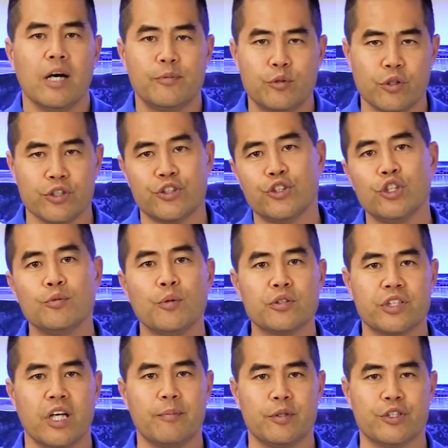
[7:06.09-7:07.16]
up to a suitable
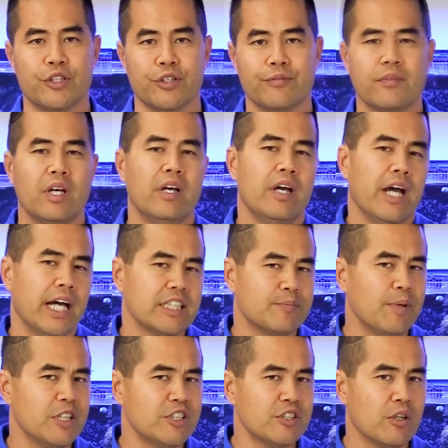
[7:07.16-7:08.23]
temperature. As
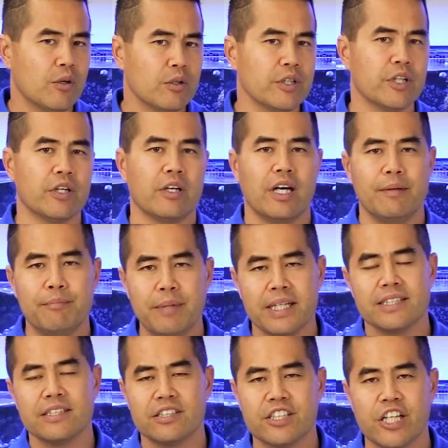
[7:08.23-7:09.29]
mentioned earlier, a
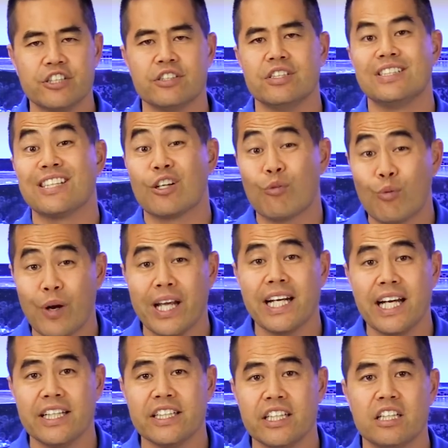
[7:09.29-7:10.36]
mixing station is a great
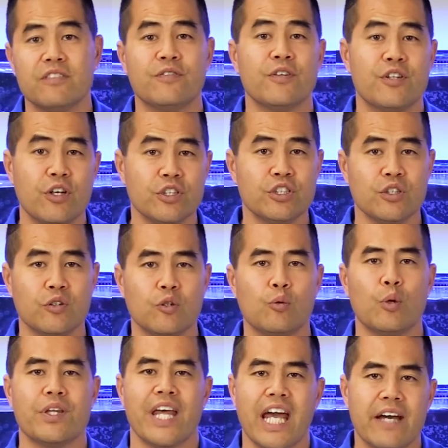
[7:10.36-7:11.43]
idea for those of you
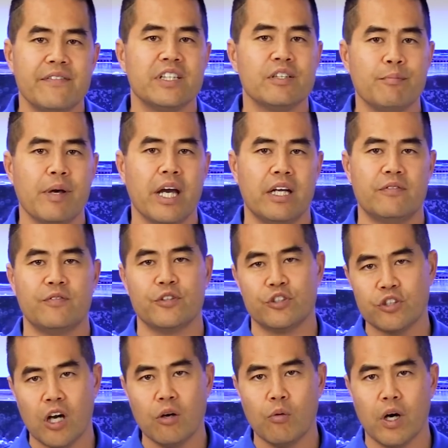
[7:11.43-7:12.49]
with heavy demand for
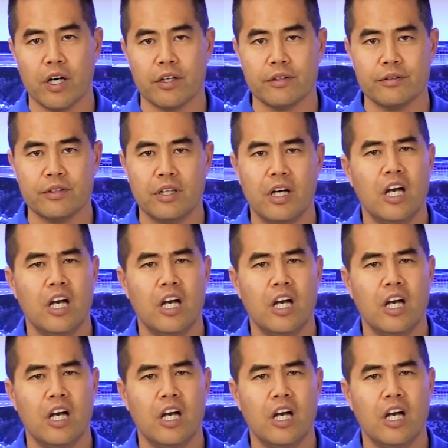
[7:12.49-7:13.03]
salt water.